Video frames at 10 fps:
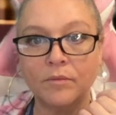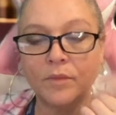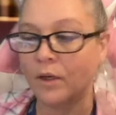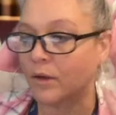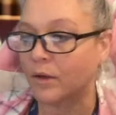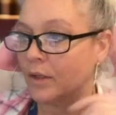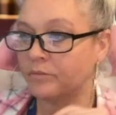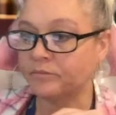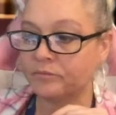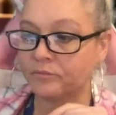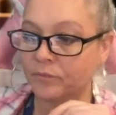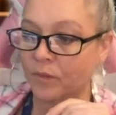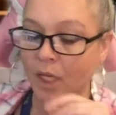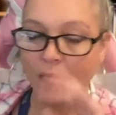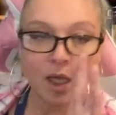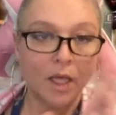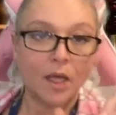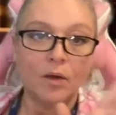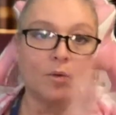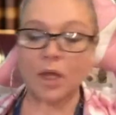okay.
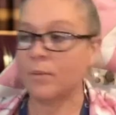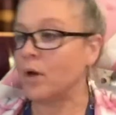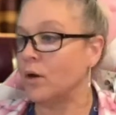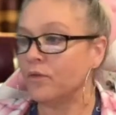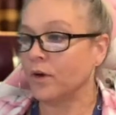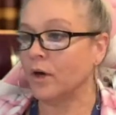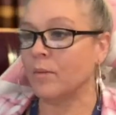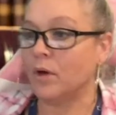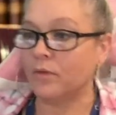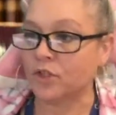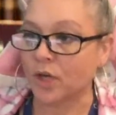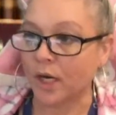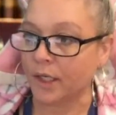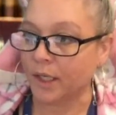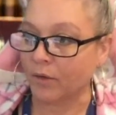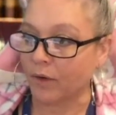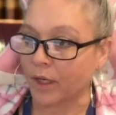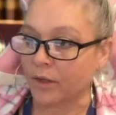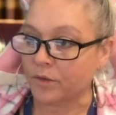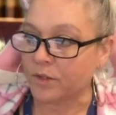Well, I'm over trying to get Gray
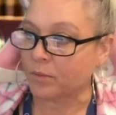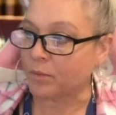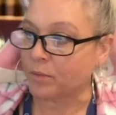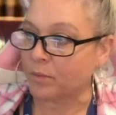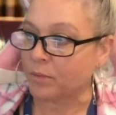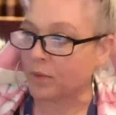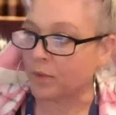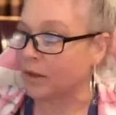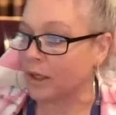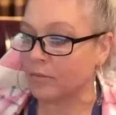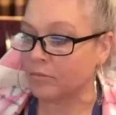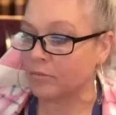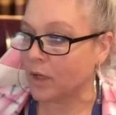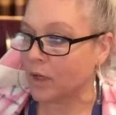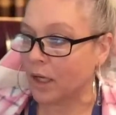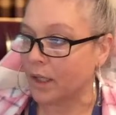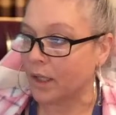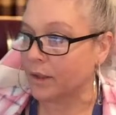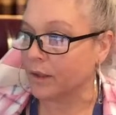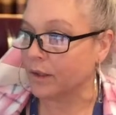Hughes to play on
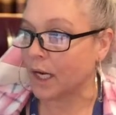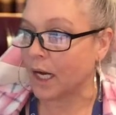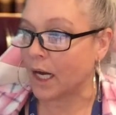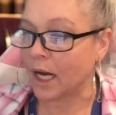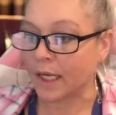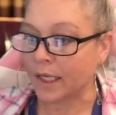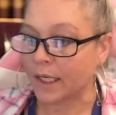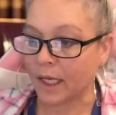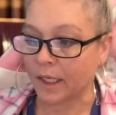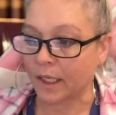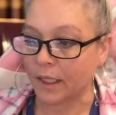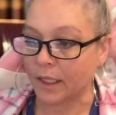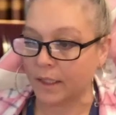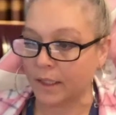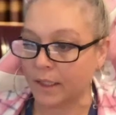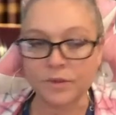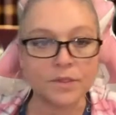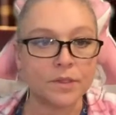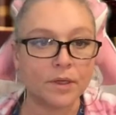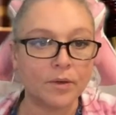here. I can't get it to,
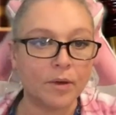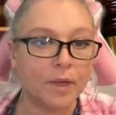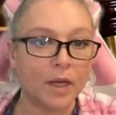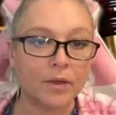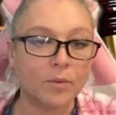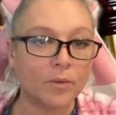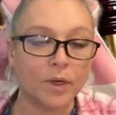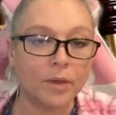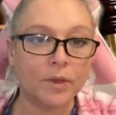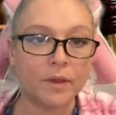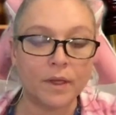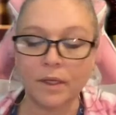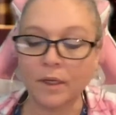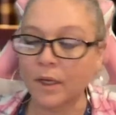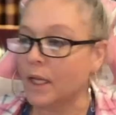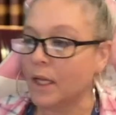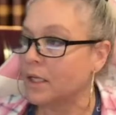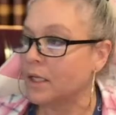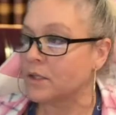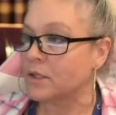so I'm not gonna worry with it.
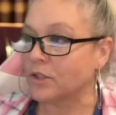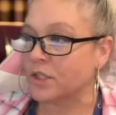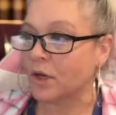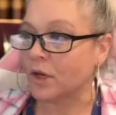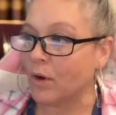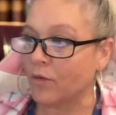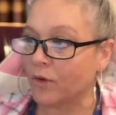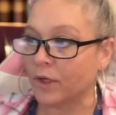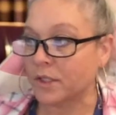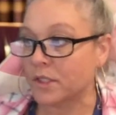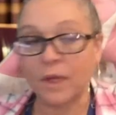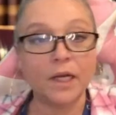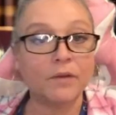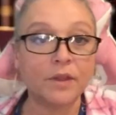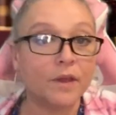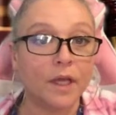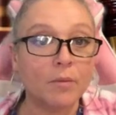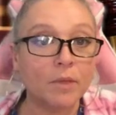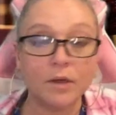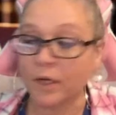So I'll just go over and explain everything
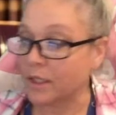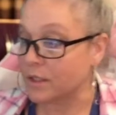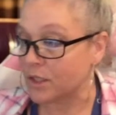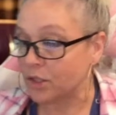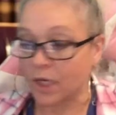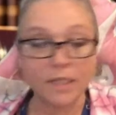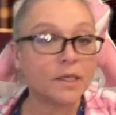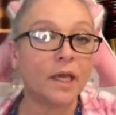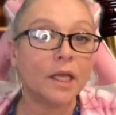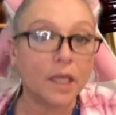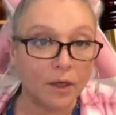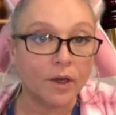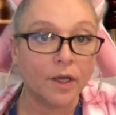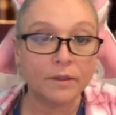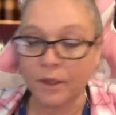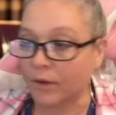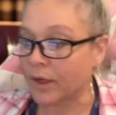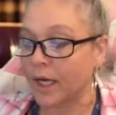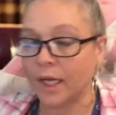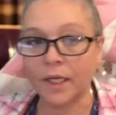I'm hearing since you guys can't hear it,
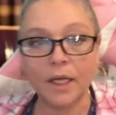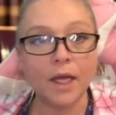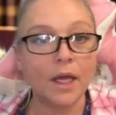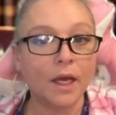okay?